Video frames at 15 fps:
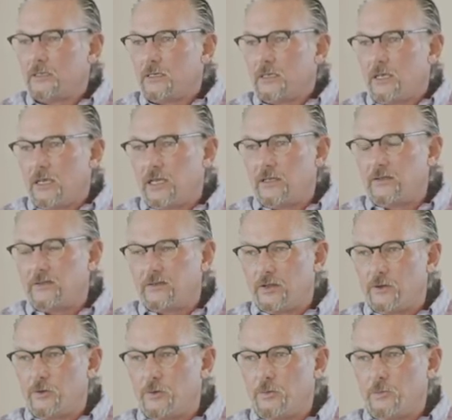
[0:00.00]
And
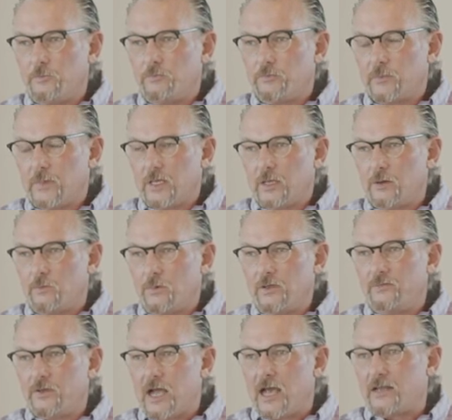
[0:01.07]
so
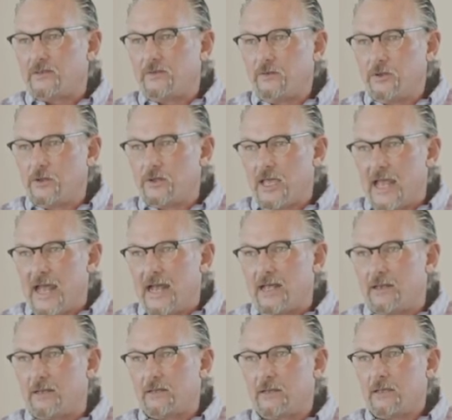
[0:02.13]
we've got to look
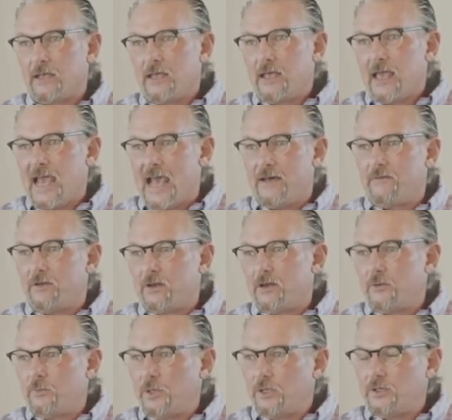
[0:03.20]
at having an
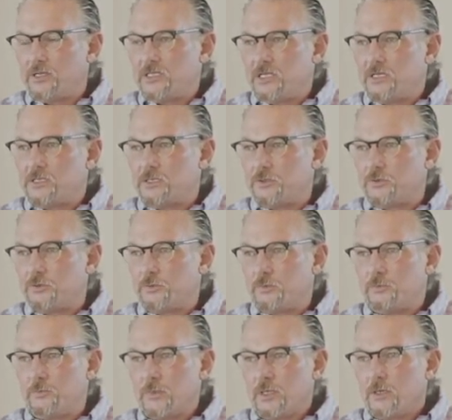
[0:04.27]
ability to,
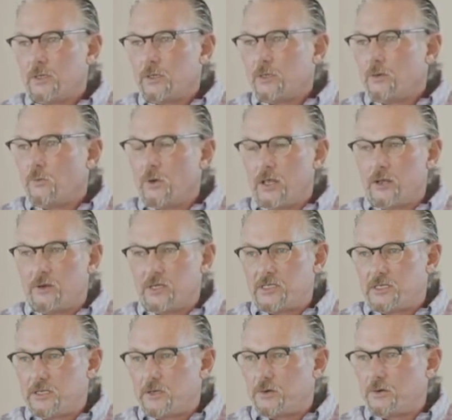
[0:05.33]
whether it's
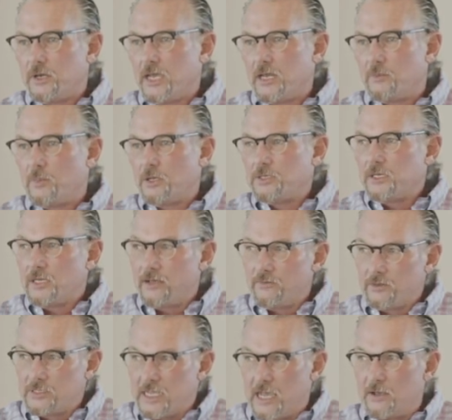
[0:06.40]
to create
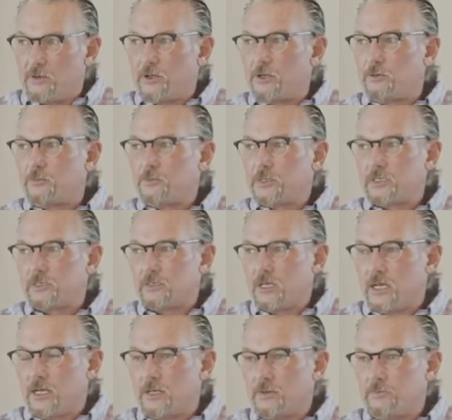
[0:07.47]
multi-level townhomes,
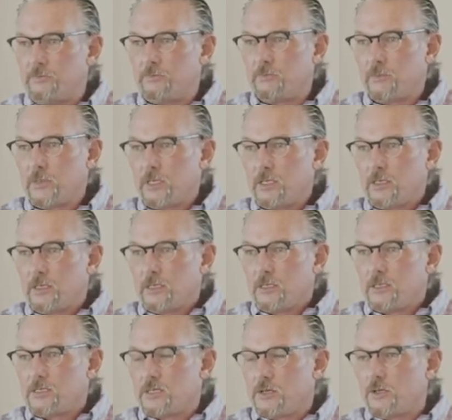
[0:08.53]

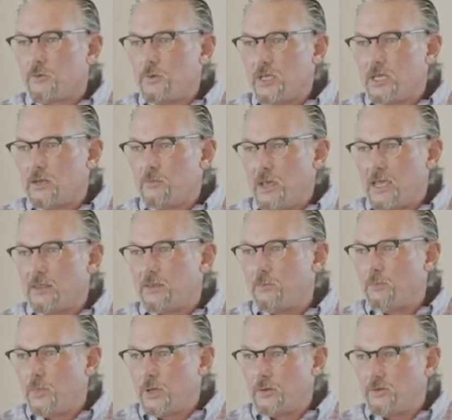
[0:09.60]
so that we can make the
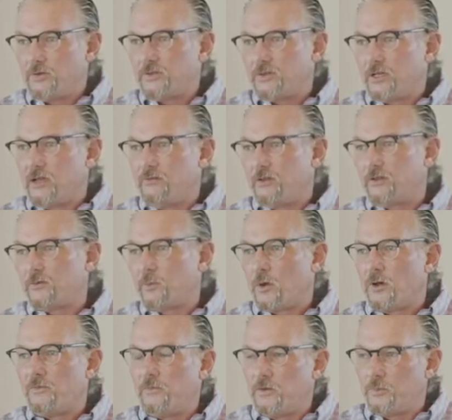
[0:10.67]
most of the
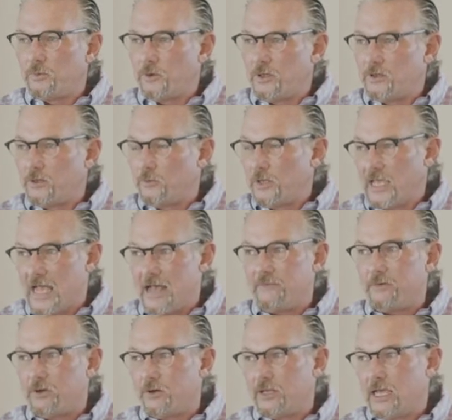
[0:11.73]
small footprint that we have
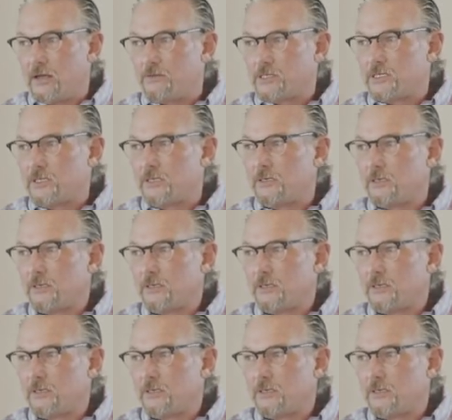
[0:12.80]
here in Galveston,